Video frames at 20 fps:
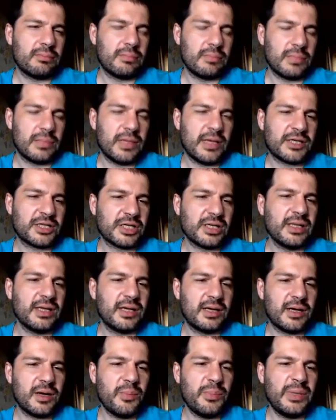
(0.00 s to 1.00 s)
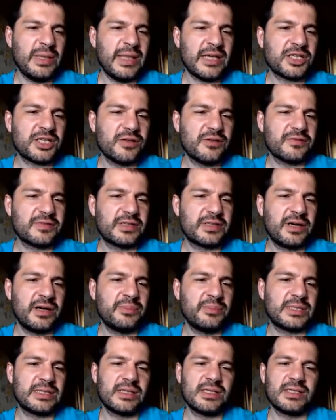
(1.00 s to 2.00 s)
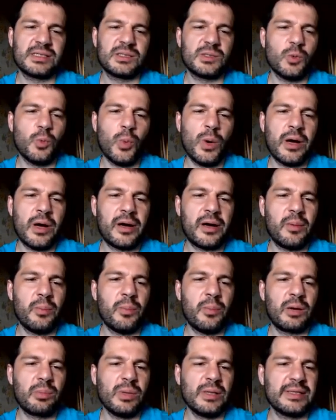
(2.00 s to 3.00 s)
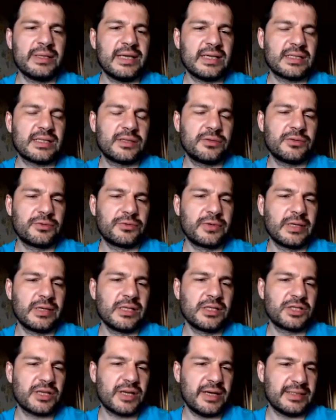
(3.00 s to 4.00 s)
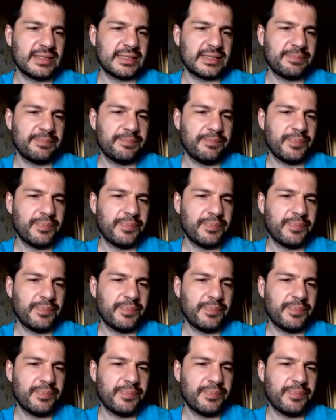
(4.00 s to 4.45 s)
Actually, combination of streams is where marble testing really shines.